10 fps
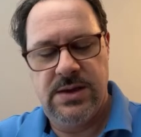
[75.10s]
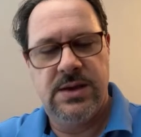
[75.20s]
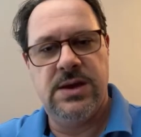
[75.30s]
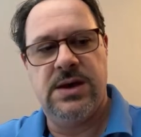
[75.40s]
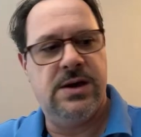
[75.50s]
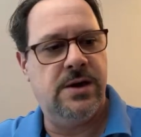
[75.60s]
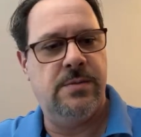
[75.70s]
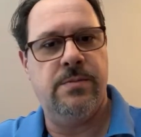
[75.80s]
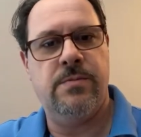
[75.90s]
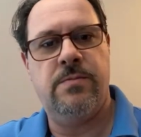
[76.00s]

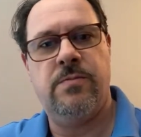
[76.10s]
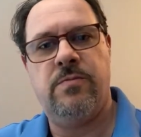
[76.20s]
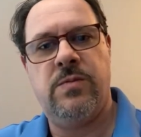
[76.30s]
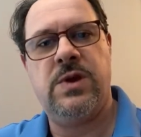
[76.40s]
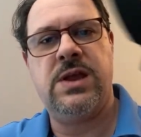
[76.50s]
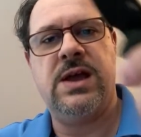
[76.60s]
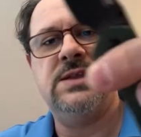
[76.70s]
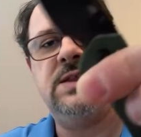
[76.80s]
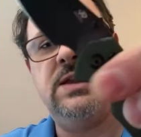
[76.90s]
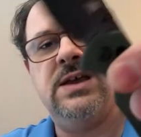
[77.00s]

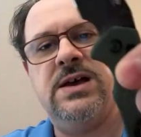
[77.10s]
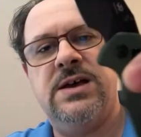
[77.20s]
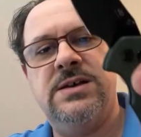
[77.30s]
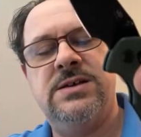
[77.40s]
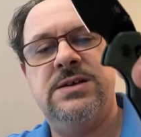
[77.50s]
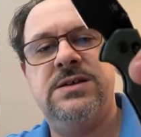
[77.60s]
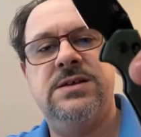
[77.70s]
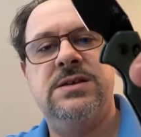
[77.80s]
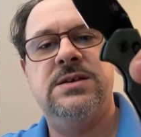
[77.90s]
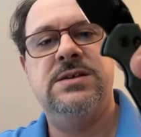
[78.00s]
Got the
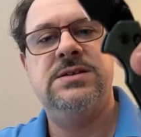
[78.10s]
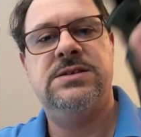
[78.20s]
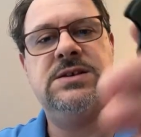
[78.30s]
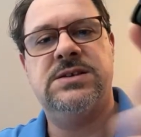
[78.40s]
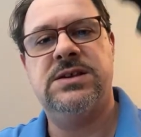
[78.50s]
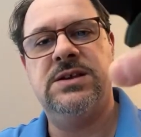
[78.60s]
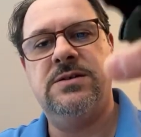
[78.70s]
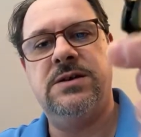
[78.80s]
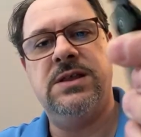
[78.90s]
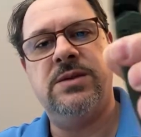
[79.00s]
6
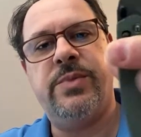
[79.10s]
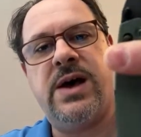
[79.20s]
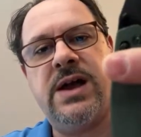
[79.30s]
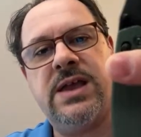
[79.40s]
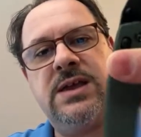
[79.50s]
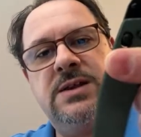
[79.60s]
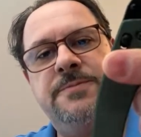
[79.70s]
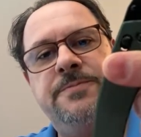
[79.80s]
gil in the pocket.